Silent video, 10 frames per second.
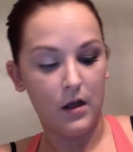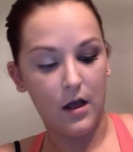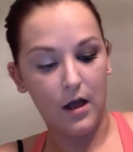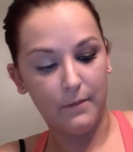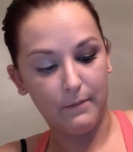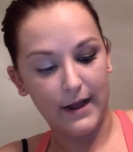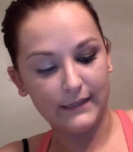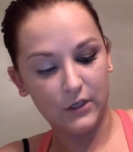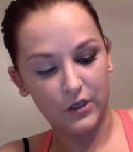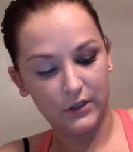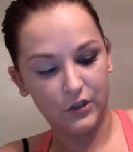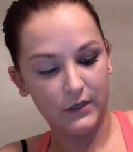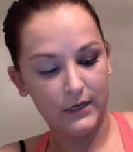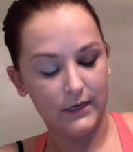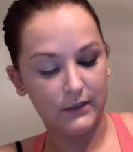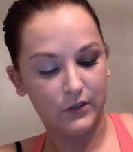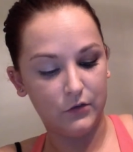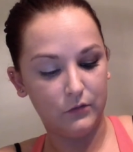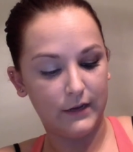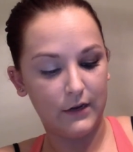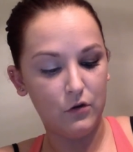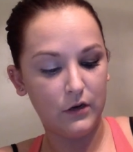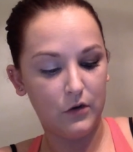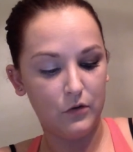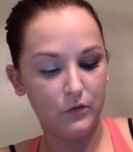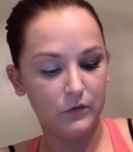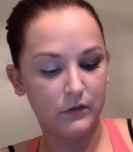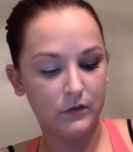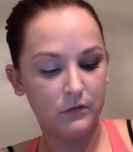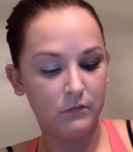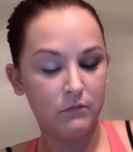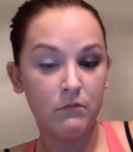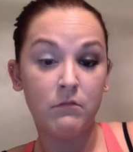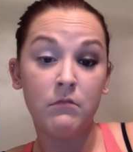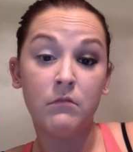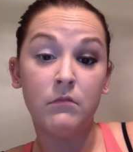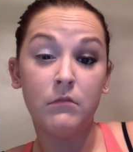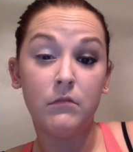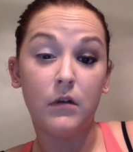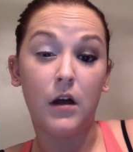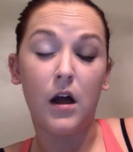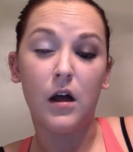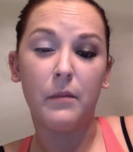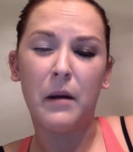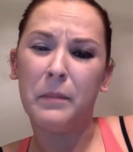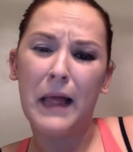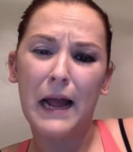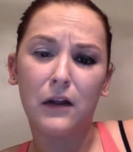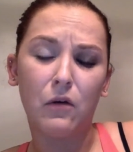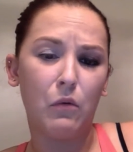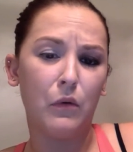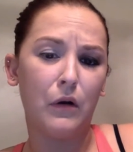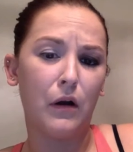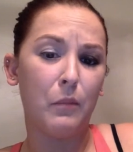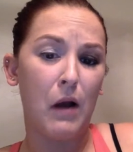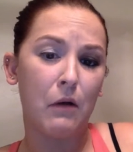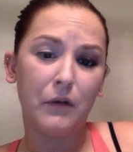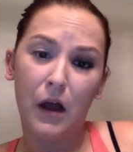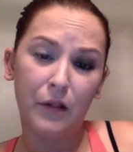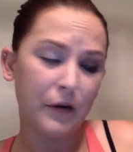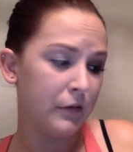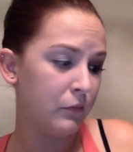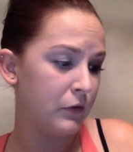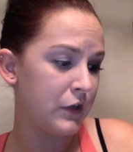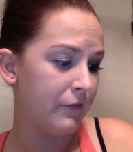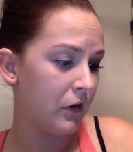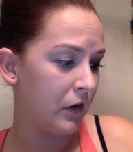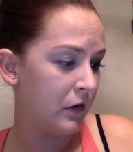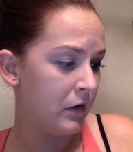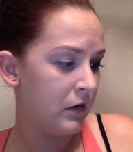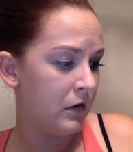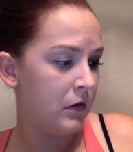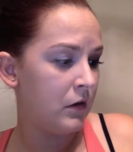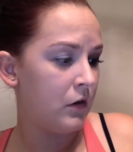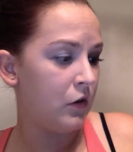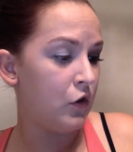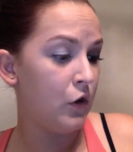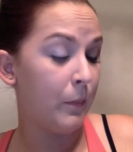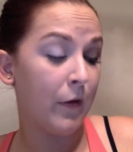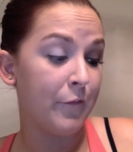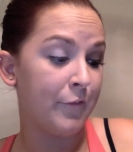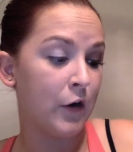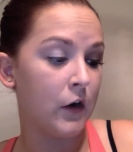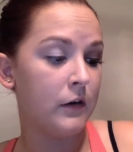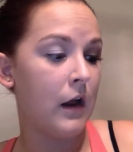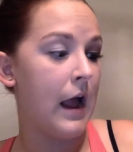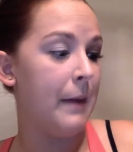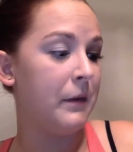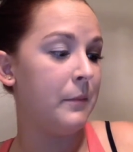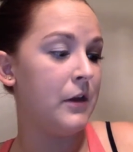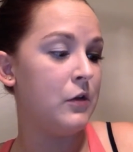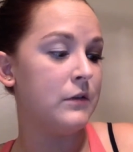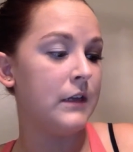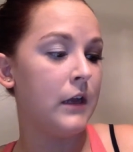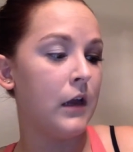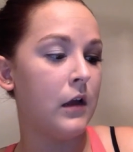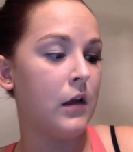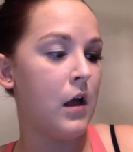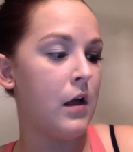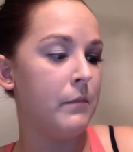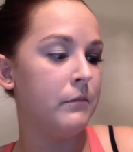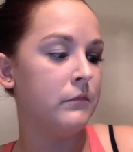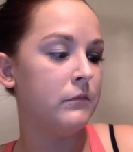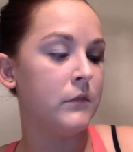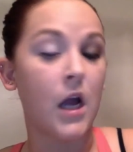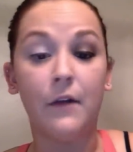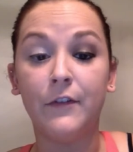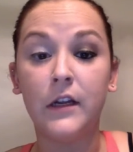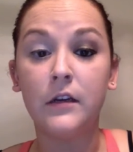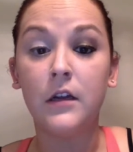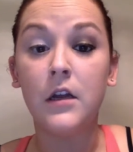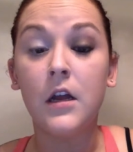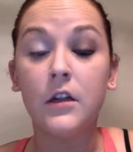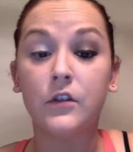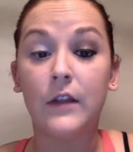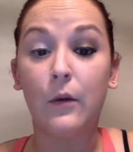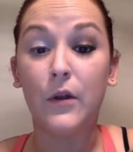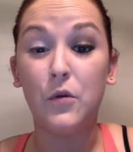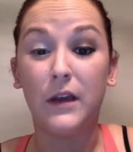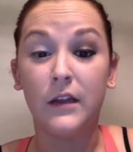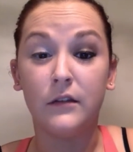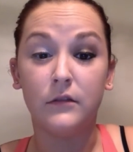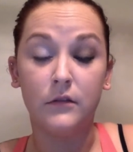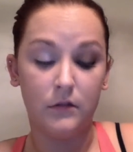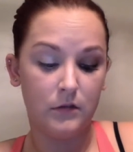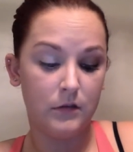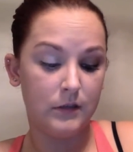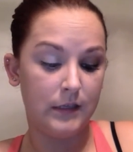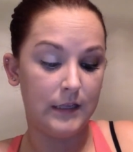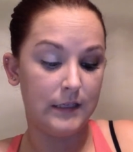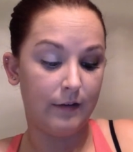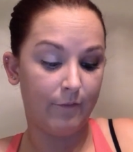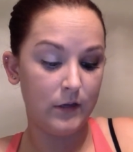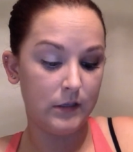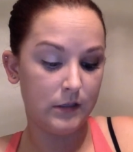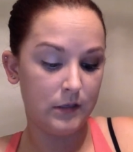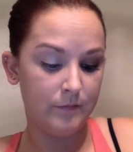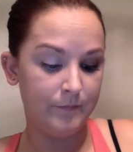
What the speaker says: my suggestion is to you can use a black or a brown color, whichever you prefer. I'm going to be using Confident, so that way you can see the difference.